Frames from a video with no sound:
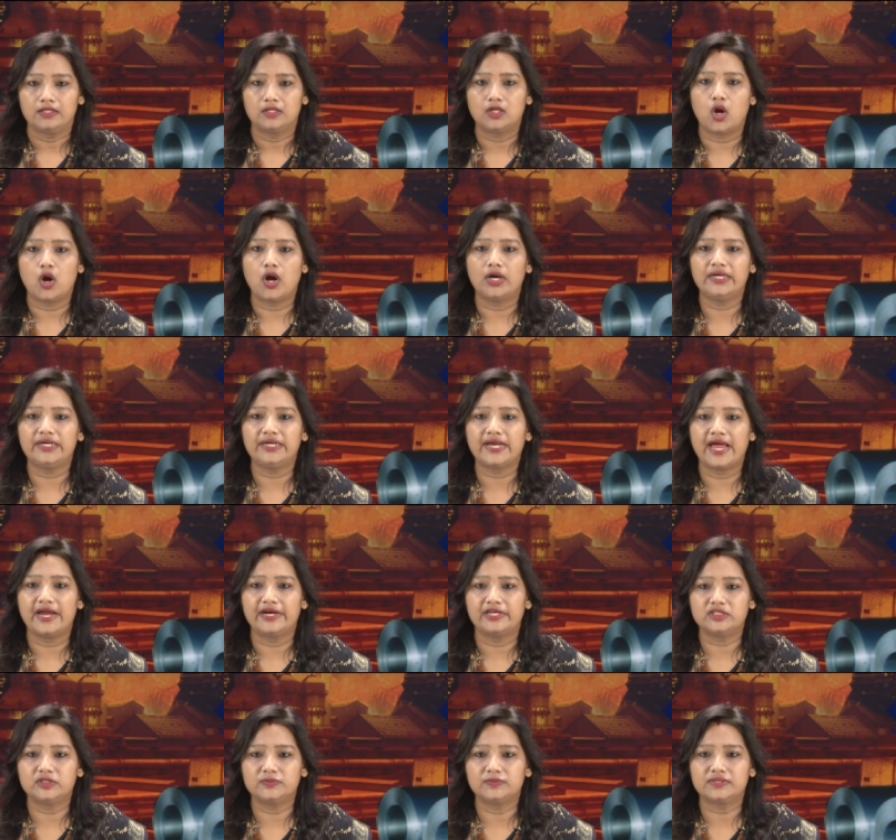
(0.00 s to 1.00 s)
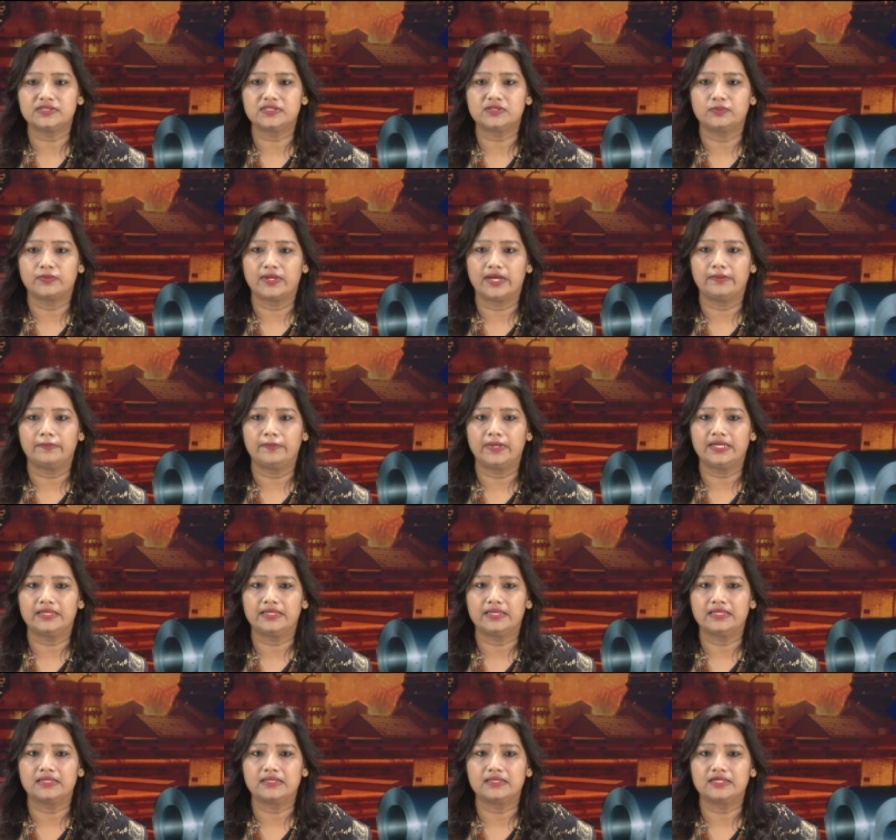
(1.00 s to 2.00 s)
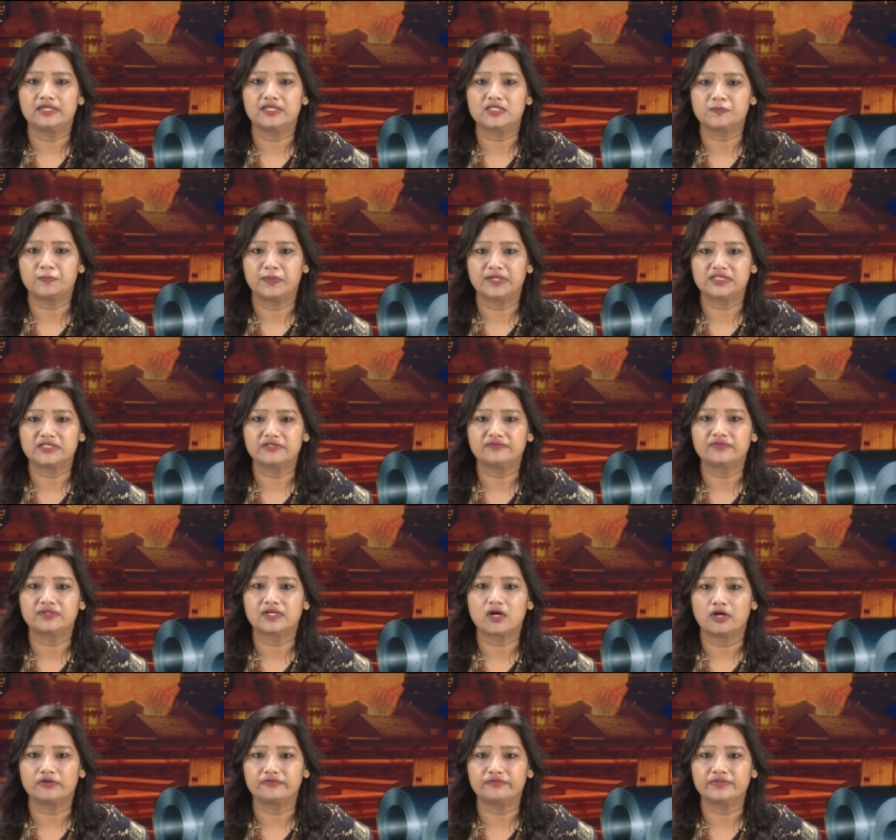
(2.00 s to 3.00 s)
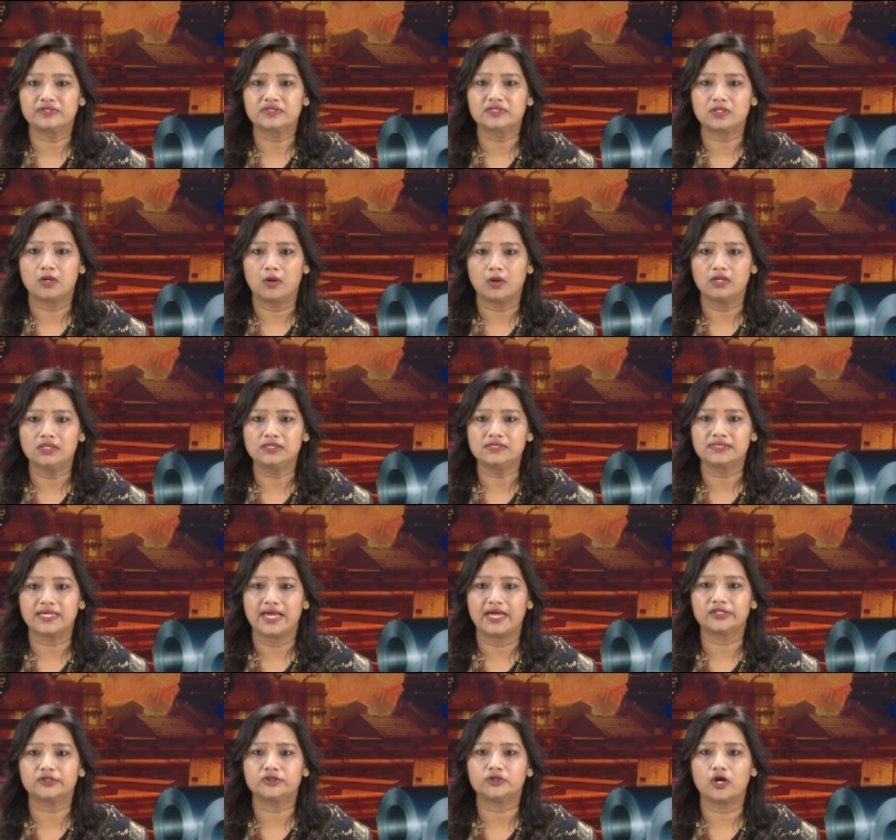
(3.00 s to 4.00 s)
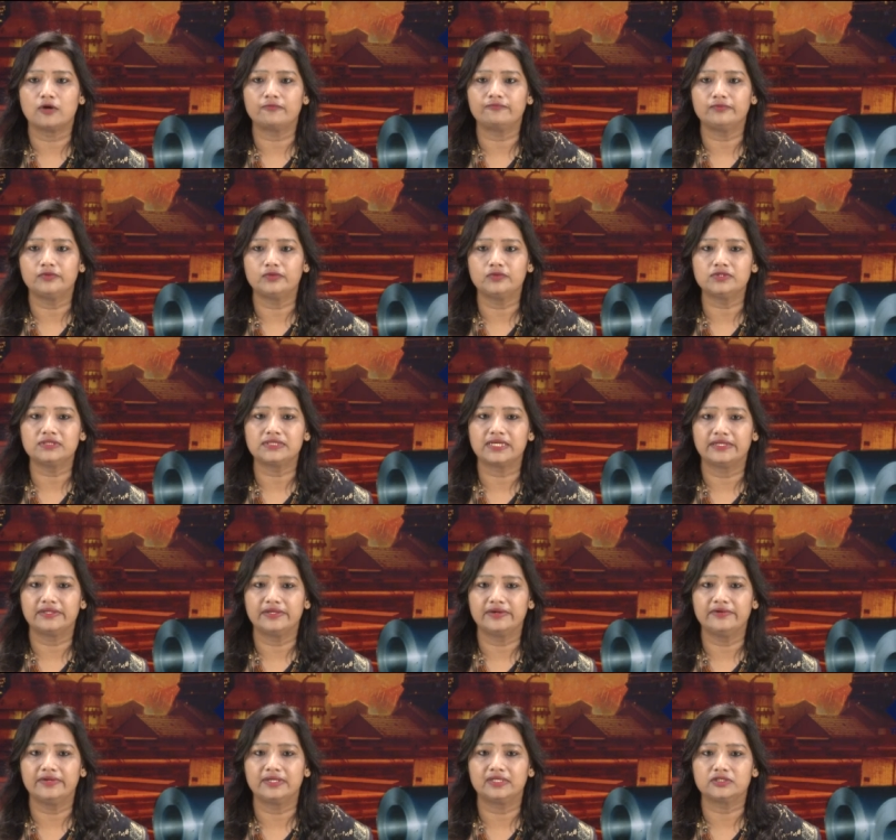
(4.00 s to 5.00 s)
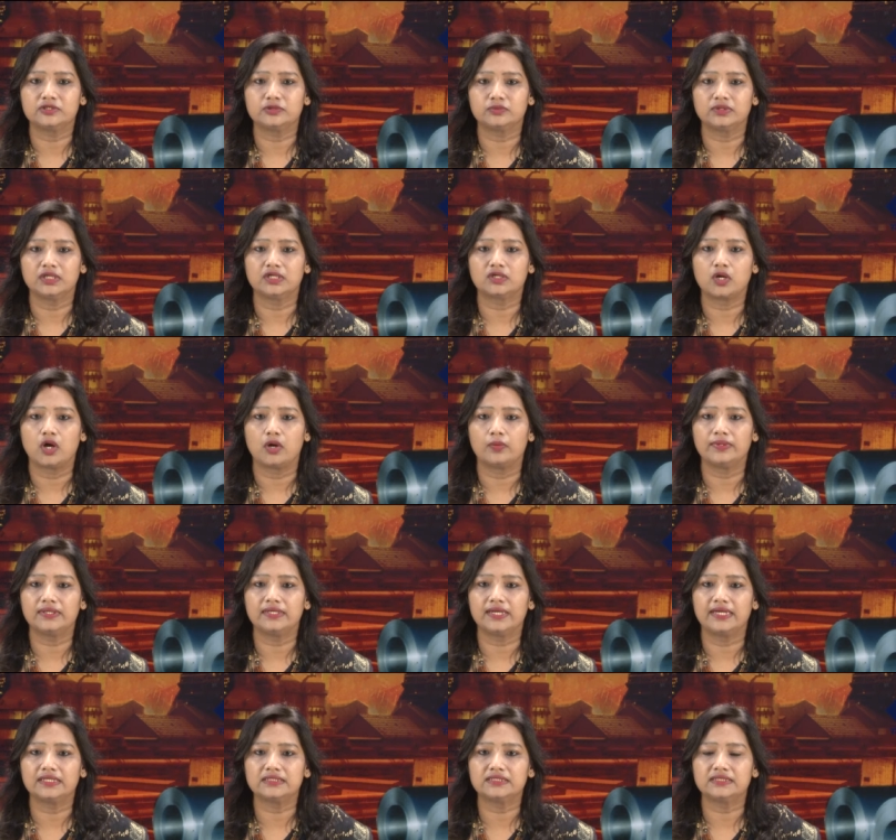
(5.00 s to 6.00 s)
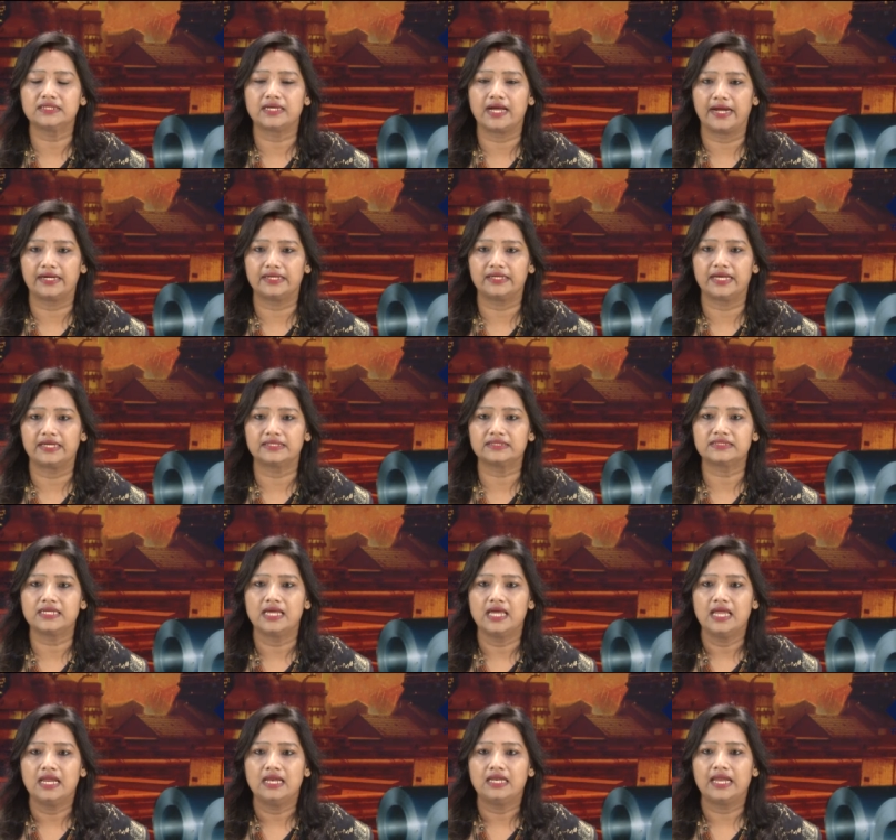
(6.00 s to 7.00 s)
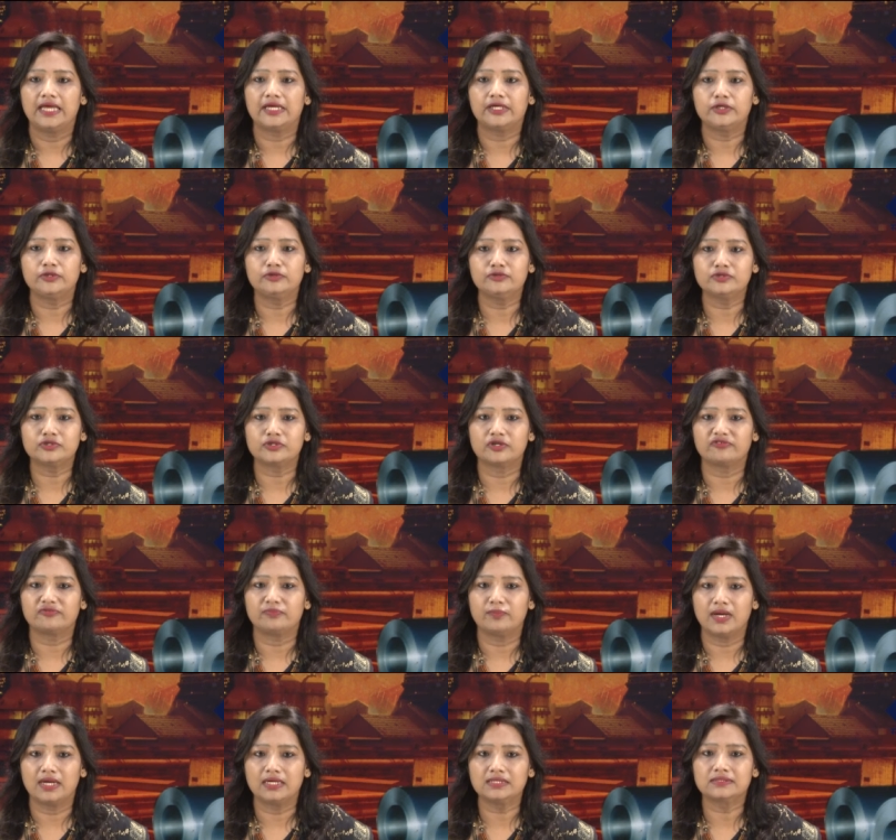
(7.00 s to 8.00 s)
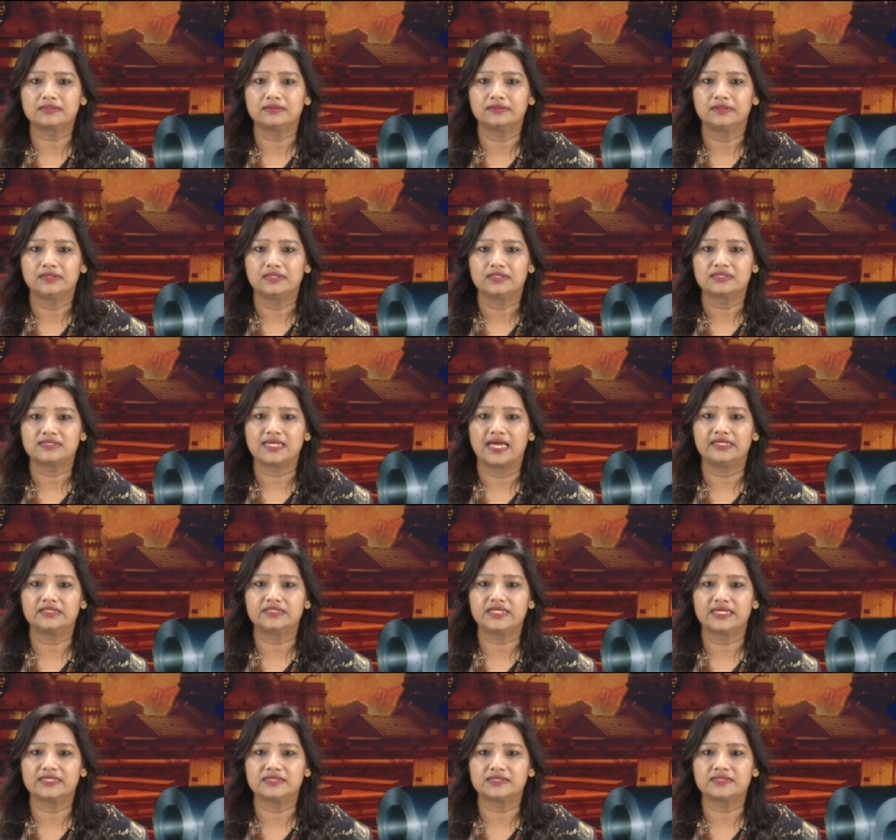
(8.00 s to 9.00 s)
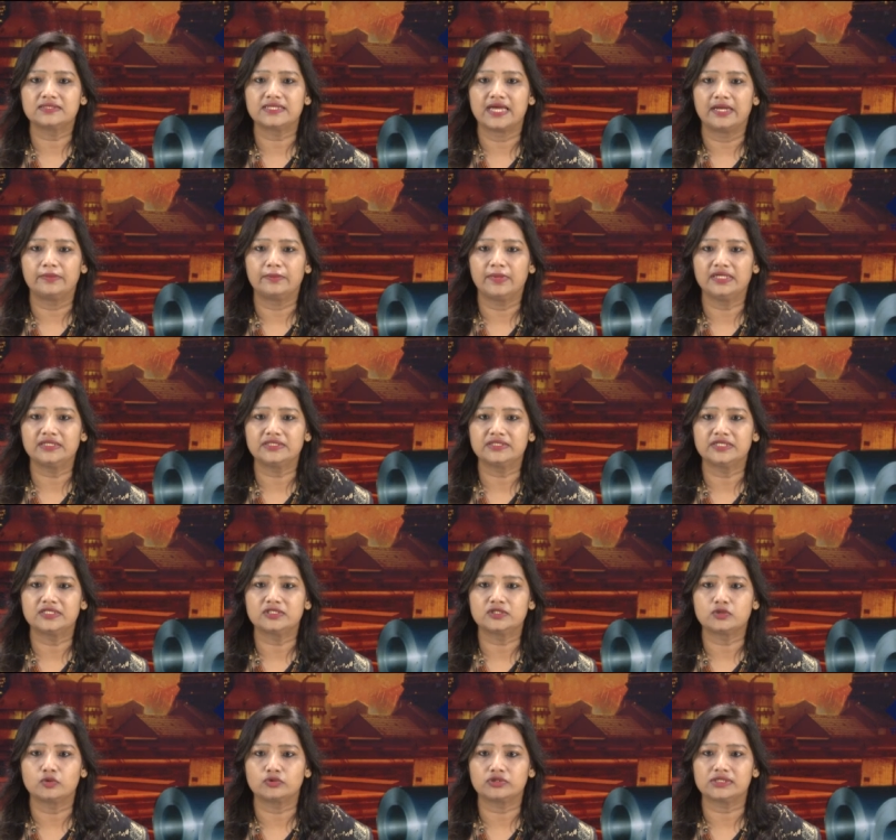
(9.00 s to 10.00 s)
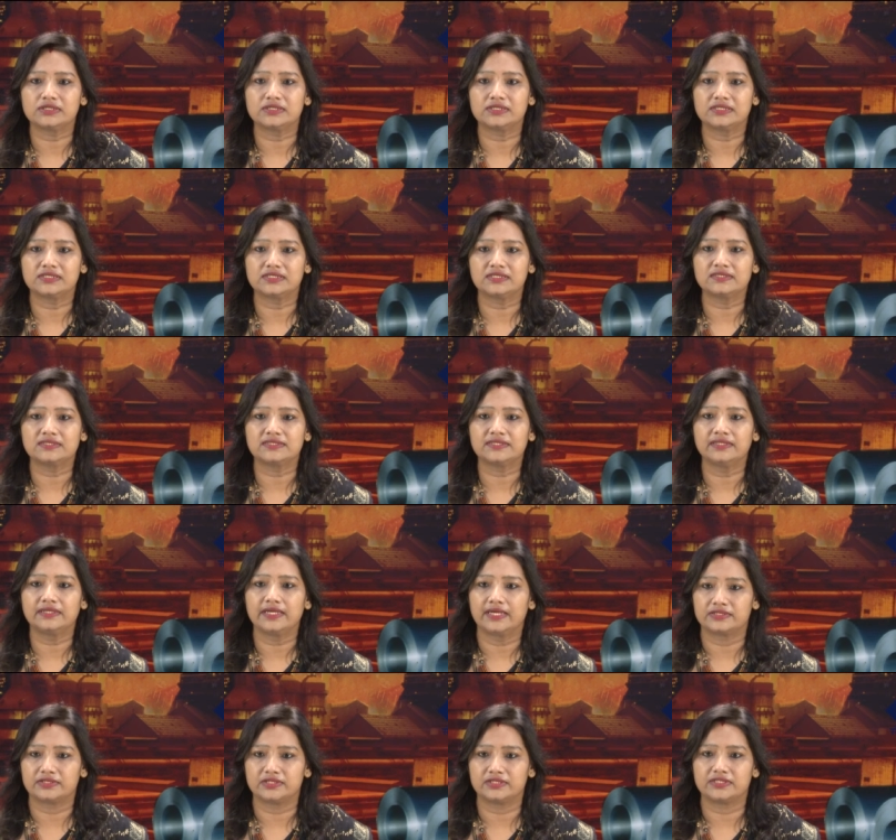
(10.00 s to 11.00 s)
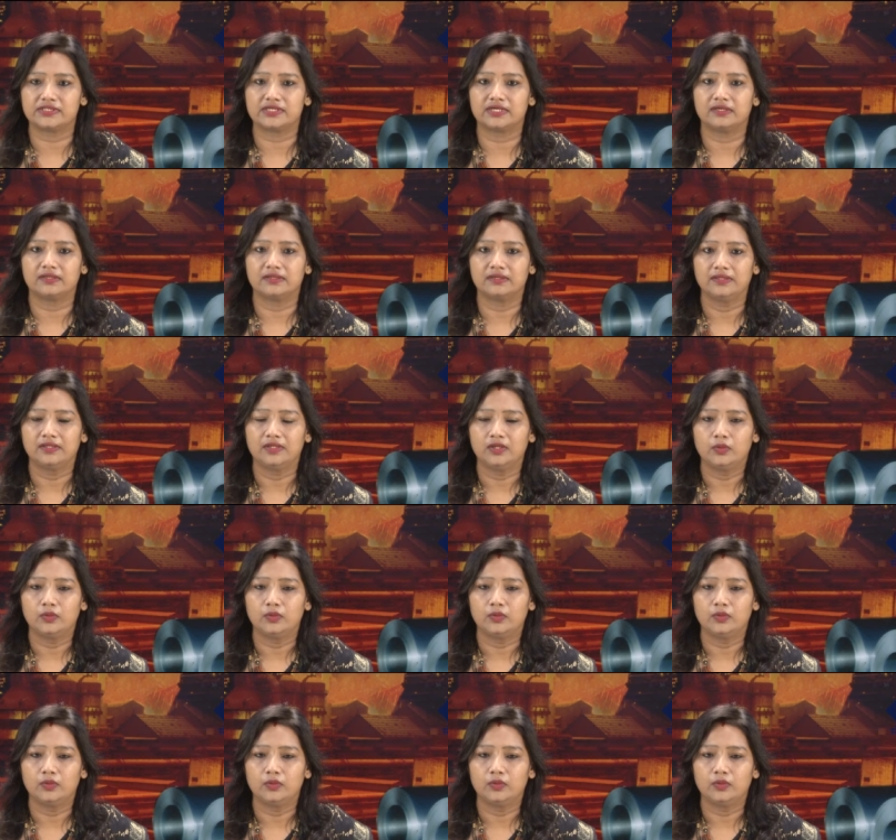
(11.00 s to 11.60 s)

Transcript: The audit arrangements were made in the respective conference halls and shop floors adhering to the COVID-19 guidelines like use of masks, sanitizers and maintaining social distancing, etc.